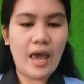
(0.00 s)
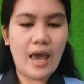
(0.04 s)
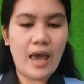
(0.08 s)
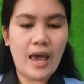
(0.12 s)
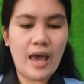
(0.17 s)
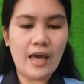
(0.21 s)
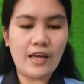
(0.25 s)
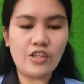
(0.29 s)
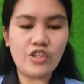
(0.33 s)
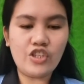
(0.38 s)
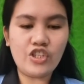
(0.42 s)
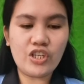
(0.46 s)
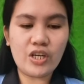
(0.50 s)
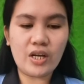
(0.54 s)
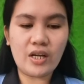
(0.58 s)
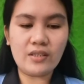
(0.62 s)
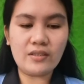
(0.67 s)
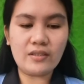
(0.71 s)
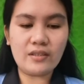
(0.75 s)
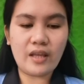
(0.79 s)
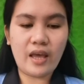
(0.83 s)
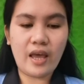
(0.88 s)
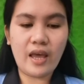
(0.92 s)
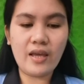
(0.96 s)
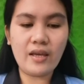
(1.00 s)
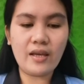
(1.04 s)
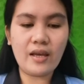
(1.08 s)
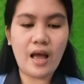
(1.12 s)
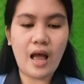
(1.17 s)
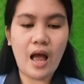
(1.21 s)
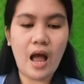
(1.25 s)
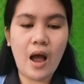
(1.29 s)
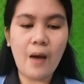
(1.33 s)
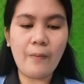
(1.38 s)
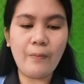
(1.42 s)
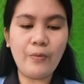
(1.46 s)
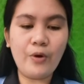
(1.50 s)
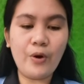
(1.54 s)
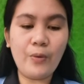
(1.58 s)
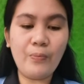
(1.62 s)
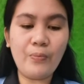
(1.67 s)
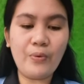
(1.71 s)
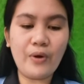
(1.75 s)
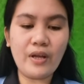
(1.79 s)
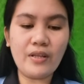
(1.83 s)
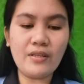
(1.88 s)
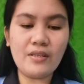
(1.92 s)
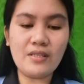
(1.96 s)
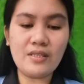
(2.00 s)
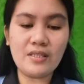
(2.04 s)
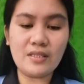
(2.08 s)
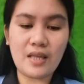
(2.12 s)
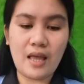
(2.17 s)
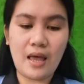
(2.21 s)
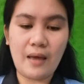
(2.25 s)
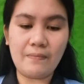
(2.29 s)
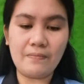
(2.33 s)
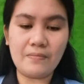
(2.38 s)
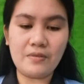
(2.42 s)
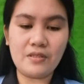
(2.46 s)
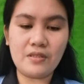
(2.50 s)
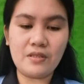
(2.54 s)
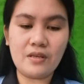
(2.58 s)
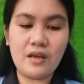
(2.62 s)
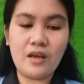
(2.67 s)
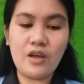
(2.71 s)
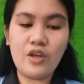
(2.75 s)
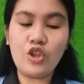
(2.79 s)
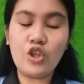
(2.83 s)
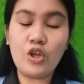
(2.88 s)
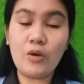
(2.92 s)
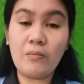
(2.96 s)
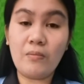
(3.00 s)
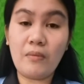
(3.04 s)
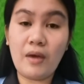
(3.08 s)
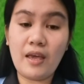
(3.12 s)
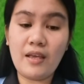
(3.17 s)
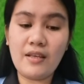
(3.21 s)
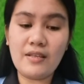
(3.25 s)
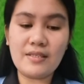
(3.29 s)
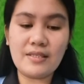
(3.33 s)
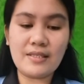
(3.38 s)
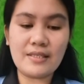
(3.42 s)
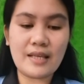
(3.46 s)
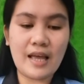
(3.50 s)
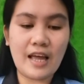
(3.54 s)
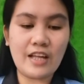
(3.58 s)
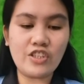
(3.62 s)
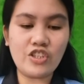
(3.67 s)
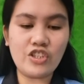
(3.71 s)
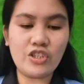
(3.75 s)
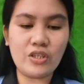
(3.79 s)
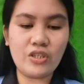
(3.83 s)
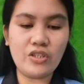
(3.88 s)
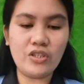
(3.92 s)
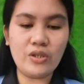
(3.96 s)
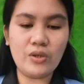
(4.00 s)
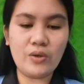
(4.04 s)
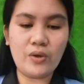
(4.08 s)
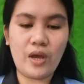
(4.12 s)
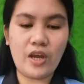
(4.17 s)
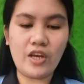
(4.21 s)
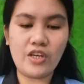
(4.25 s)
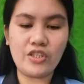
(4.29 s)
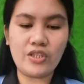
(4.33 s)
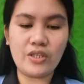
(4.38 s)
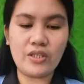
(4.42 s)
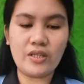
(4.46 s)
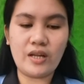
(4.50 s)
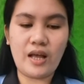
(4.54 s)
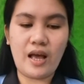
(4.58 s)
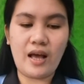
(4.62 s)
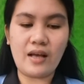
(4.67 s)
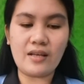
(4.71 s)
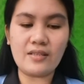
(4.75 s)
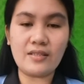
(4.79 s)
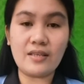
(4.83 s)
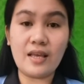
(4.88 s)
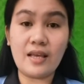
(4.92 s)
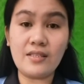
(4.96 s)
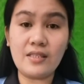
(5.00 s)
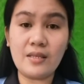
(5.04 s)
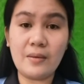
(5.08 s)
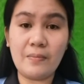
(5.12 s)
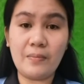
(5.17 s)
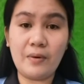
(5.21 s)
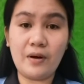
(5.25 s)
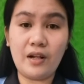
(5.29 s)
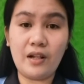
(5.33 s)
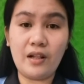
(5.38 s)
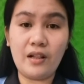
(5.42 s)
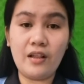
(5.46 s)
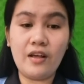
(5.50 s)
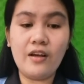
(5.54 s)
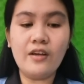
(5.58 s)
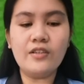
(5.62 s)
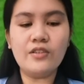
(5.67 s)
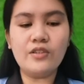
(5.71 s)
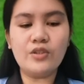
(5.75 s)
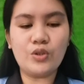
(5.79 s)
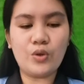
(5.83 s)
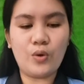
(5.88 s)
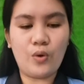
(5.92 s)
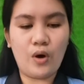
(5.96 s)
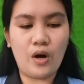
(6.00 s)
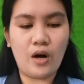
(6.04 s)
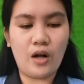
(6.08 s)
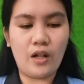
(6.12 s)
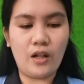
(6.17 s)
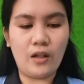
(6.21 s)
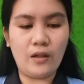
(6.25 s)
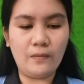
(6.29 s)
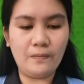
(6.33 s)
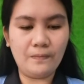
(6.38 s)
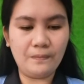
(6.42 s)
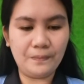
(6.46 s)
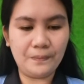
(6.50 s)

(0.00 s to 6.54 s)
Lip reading: and shall take appropriate steps to make such education accessible to all.